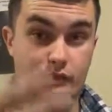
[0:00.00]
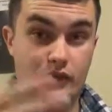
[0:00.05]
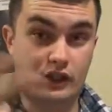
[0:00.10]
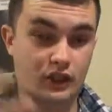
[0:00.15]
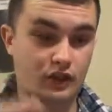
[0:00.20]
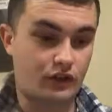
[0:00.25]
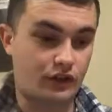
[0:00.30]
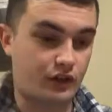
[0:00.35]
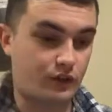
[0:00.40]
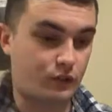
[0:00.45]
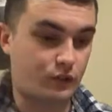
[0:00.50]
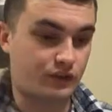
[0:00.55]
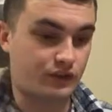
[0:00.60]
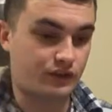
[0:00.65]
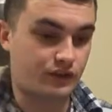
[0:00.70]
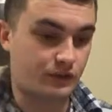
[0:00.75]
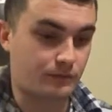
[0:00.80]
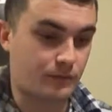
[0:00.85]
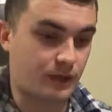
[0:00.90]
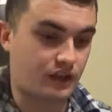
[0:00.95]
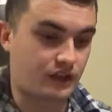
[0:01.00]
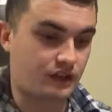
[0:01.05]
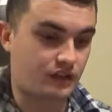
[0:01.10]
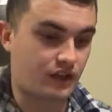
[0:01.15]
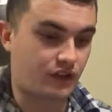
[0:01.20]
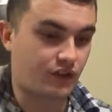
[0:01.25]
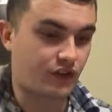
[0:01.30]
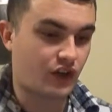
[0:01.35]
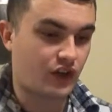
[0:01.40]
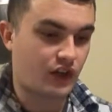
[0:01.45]
recurring ones in my
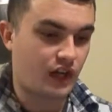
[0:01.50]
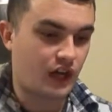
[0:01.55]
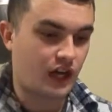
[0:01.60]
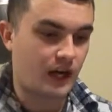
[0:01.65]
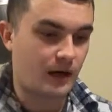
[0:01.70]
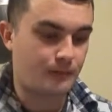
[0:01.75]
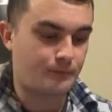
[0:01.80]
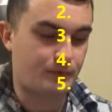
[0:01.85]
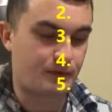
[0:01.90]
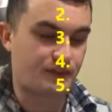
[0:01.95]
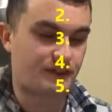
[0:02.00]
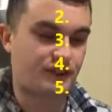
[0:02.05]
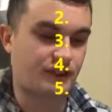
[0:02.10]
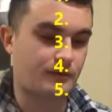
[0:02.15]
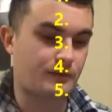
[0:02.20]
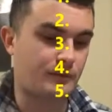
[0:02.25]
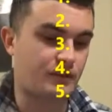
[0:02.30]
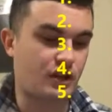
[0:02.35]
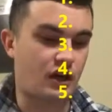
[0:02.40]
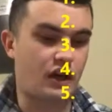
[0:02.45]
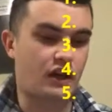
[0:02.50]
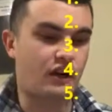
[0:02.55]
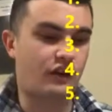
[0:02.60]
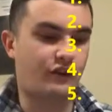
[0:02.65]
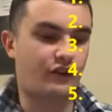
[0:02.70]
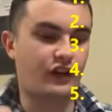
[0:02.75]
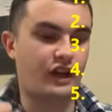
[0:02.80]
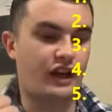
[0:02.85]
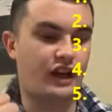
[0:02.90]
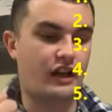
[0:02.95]
stuff. Best
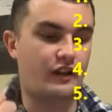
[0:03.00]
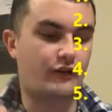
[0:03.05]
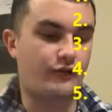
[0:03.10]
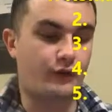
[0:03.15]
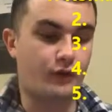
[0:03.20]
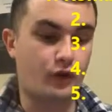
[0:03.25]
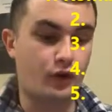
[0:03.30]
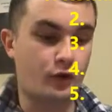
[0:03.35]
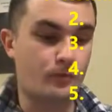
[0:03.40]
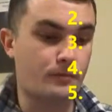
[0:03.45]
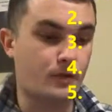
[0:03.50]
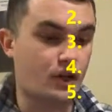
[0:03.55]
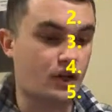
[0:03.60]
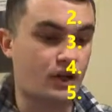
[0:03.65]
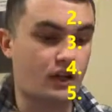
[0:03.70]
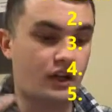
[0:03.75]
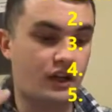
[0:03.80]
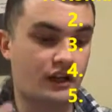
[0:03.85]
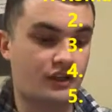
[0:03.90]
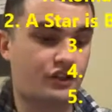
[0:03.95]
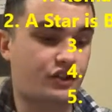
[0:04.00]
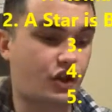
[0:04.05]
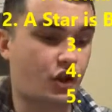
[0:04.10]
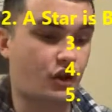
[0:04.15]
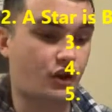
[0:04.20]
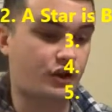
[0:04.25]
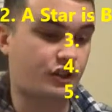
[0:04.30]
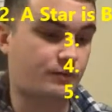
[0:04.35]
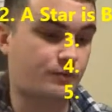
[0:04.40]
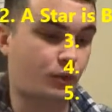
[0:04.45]
Cinematography, I have Roma, A
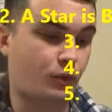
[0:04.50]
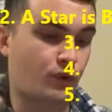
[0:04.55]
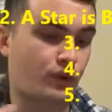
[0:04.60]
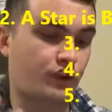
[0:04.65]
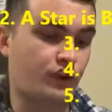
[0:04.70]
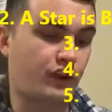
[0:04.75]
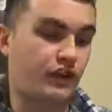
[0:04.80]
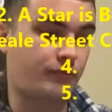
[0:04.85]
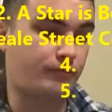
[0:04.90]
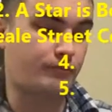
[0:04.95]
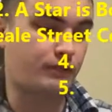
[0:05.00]
Star Is Born, If